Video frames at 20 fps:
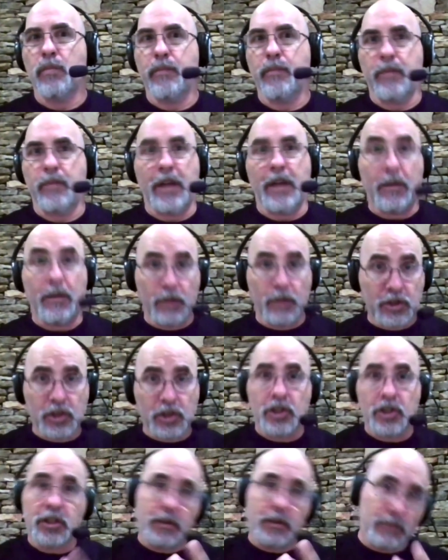then we
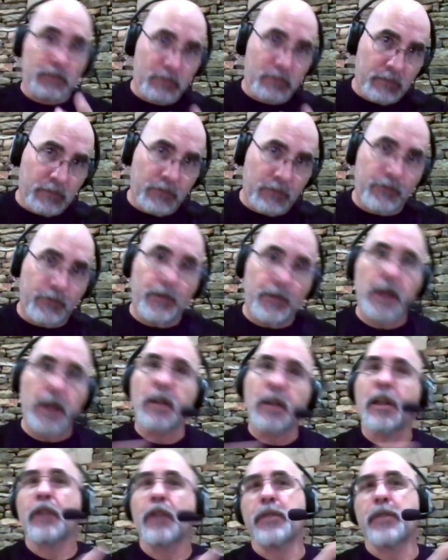should just
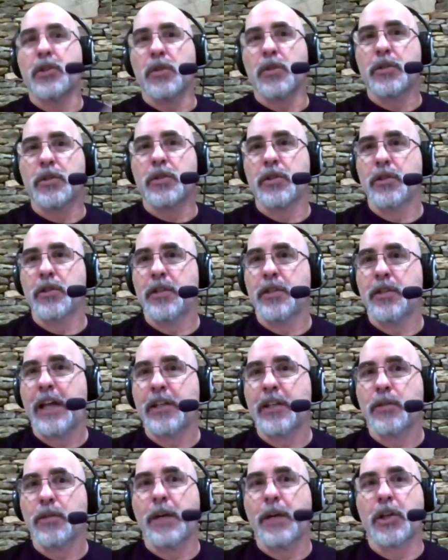funnel our resources
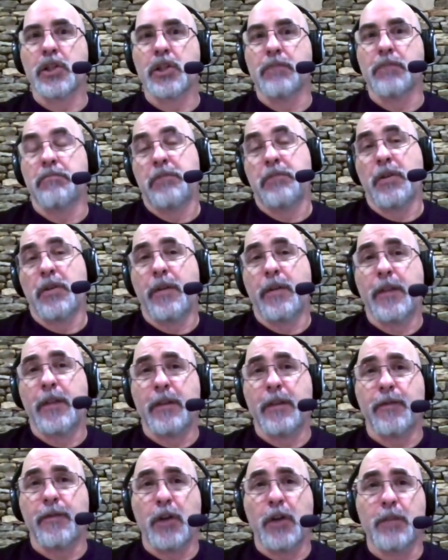that direction. So I
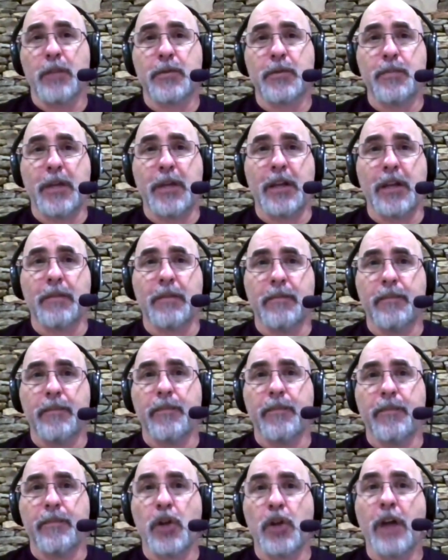think firms being
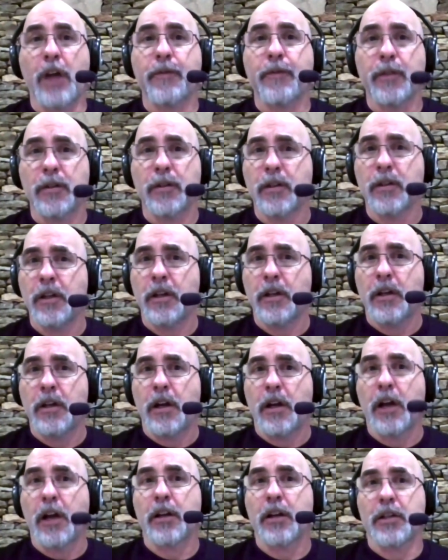thoughtful
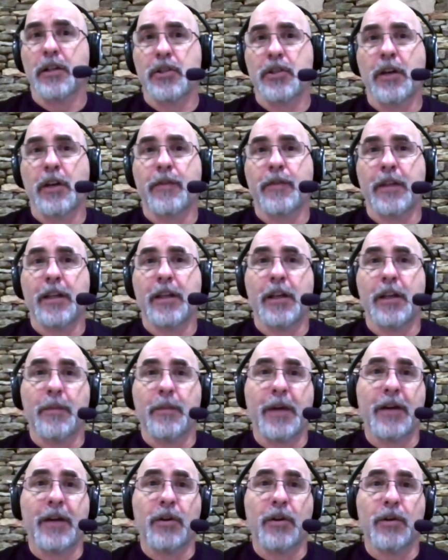are going to start thinking
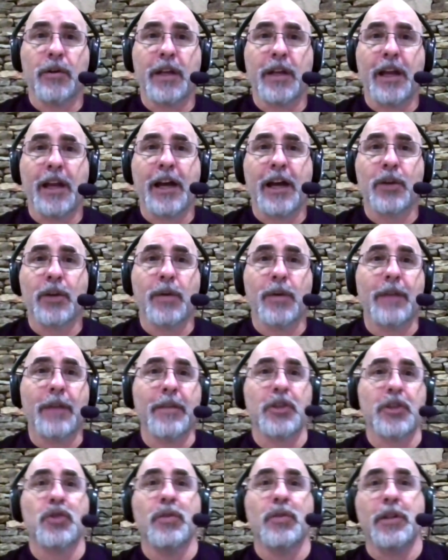about okay, how do I
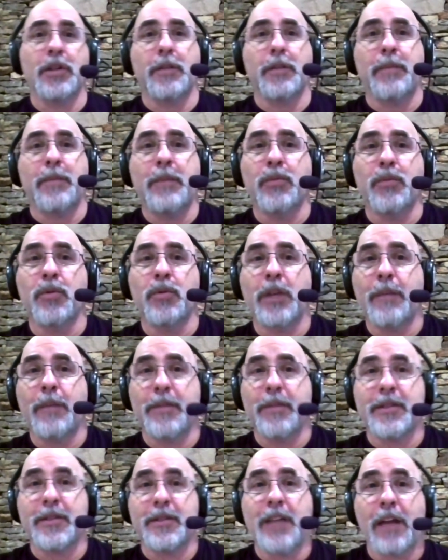make sure that the people who
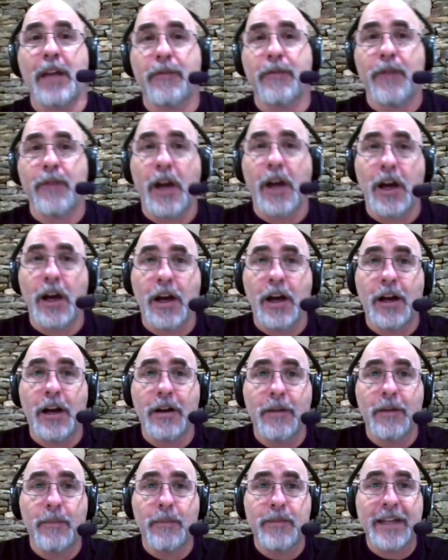keep us safe yeah.
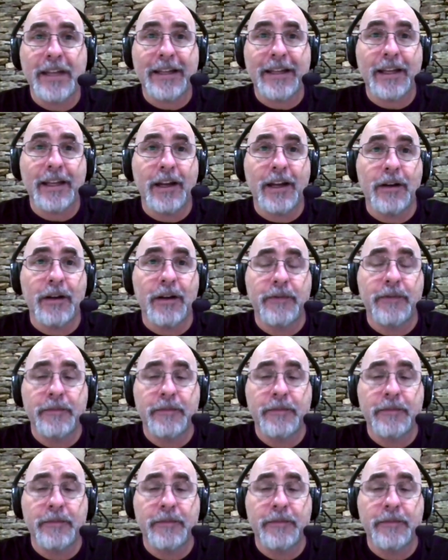are taken care of?